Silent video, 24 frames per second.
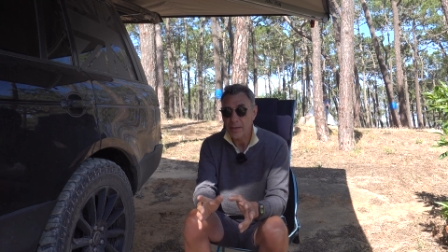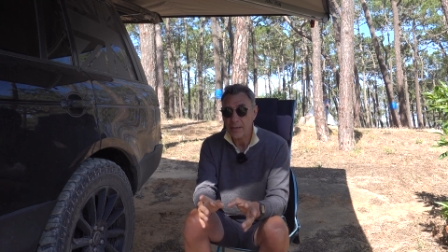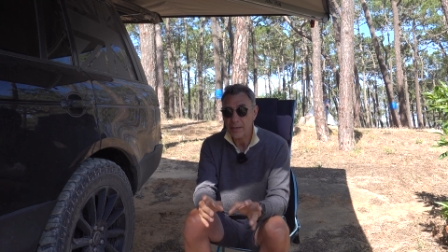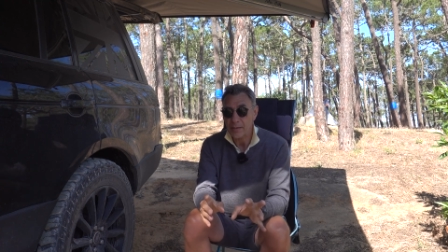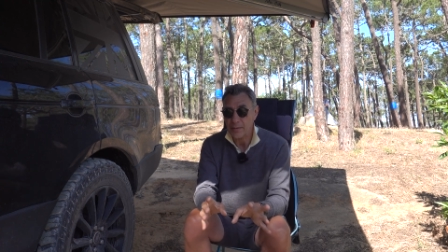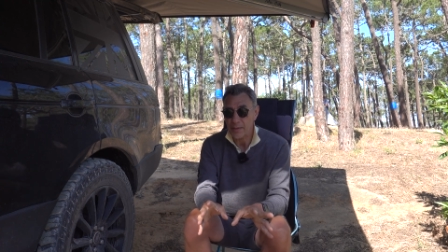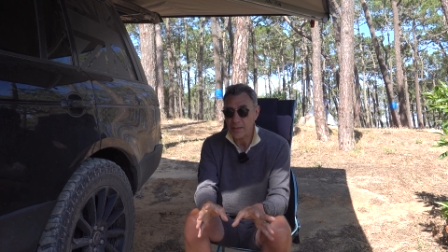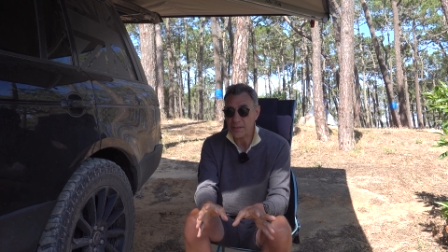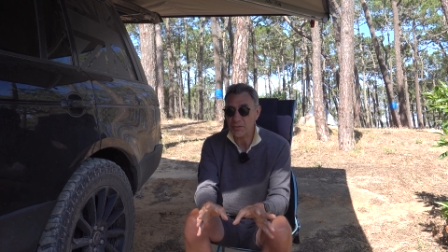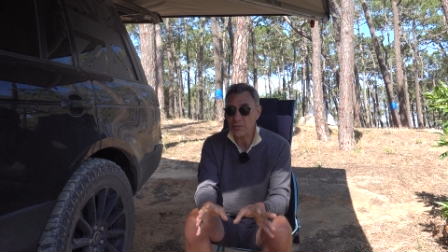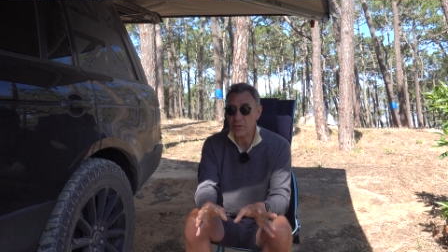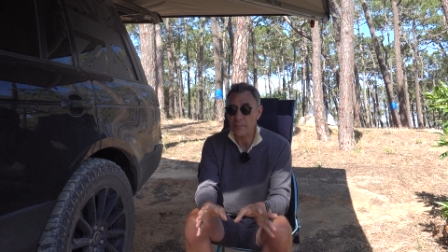
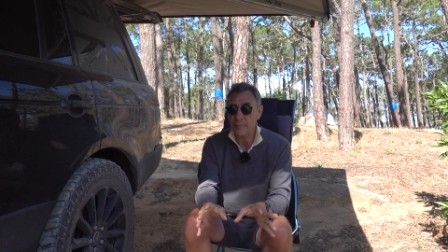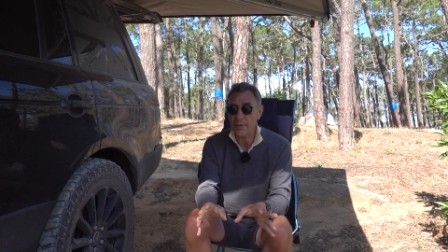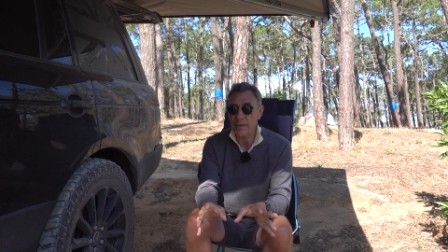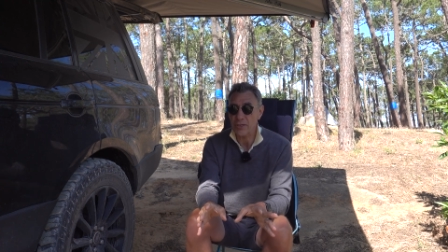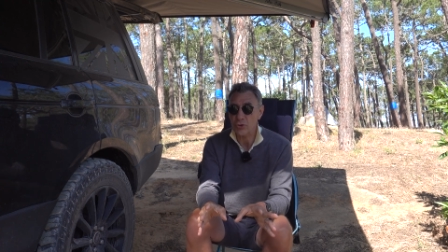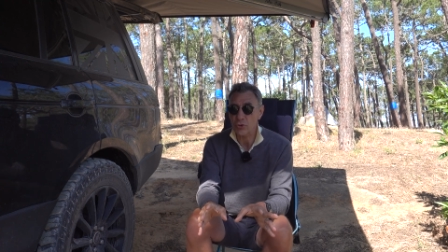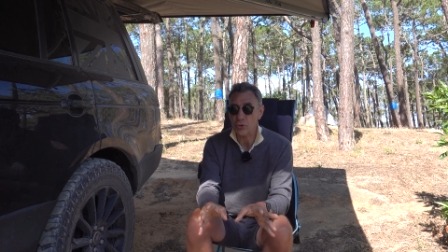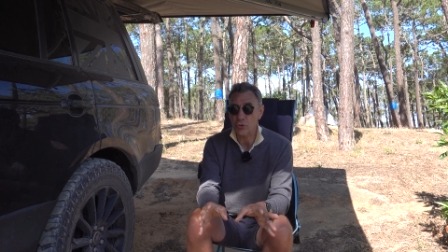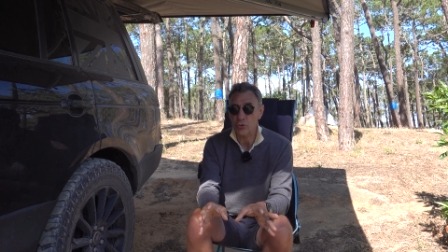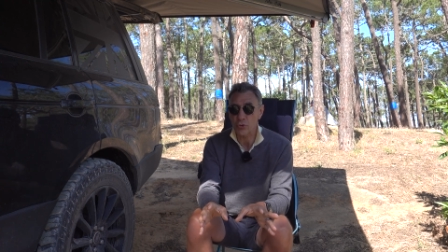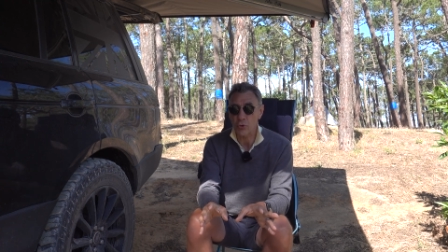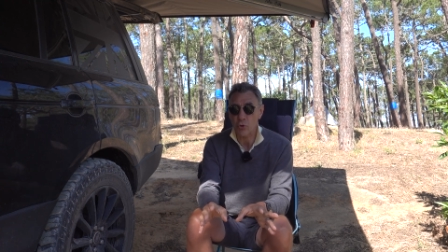And that's a
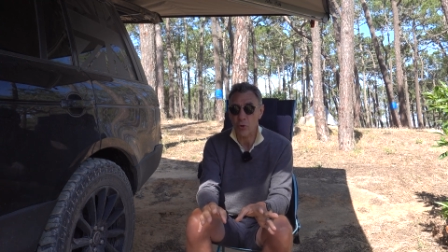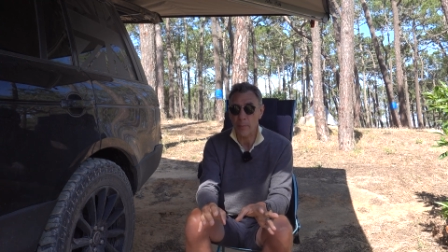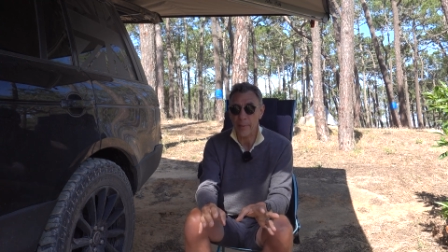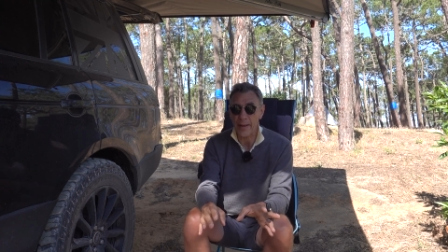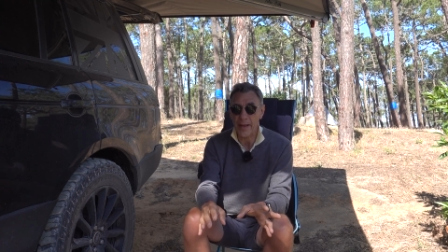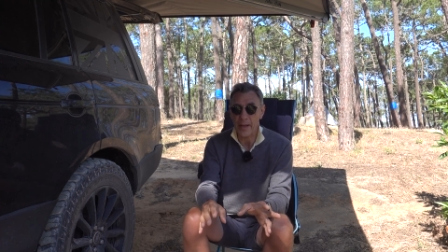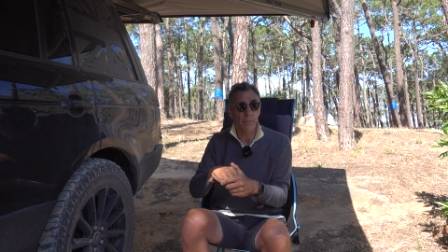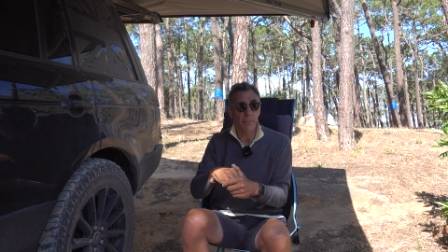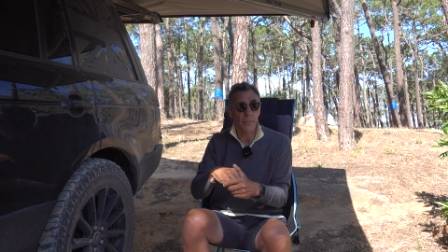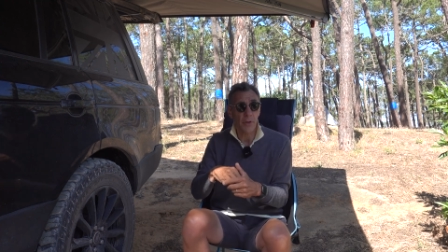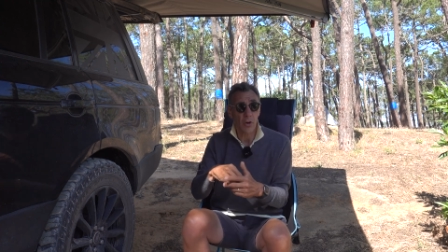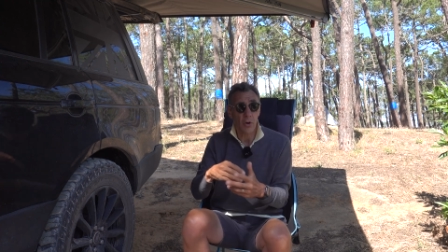major
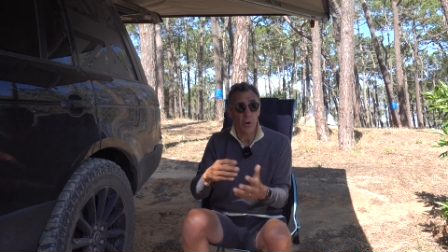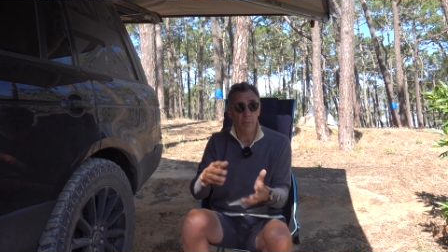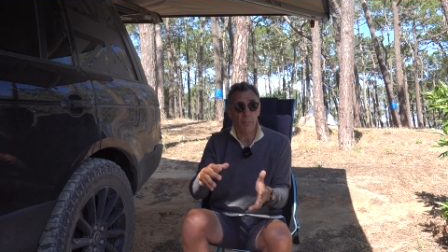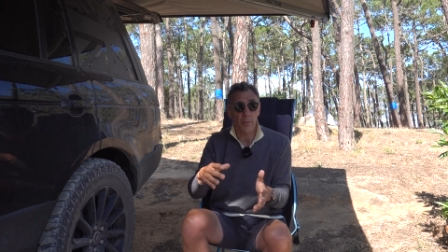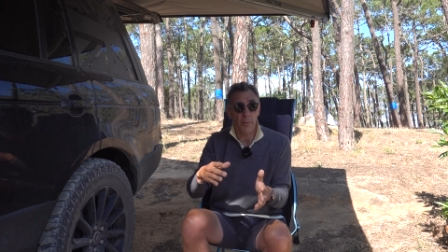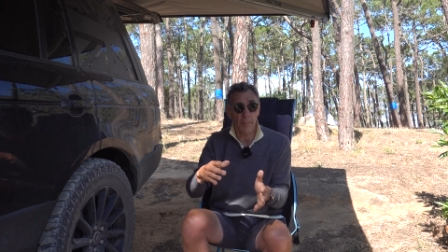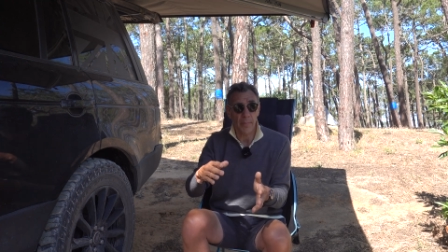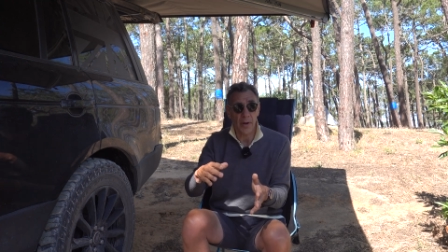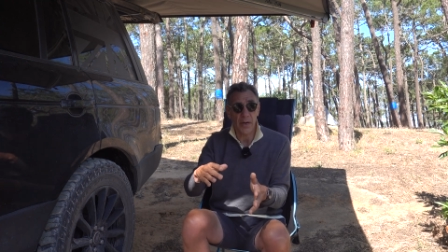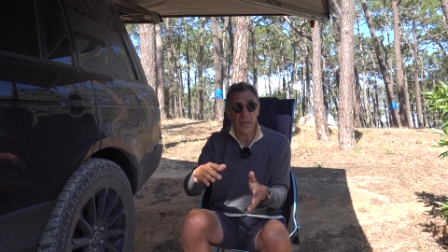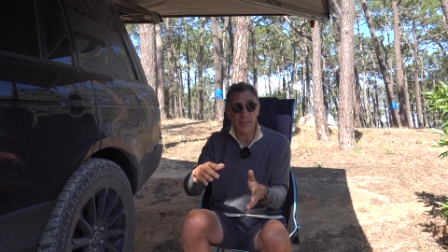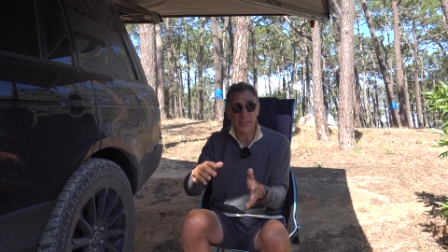drawback. The
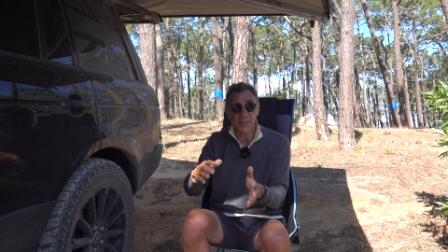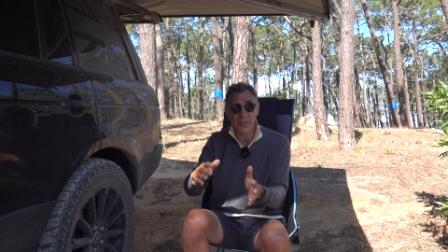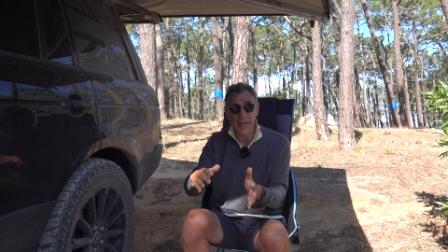compromise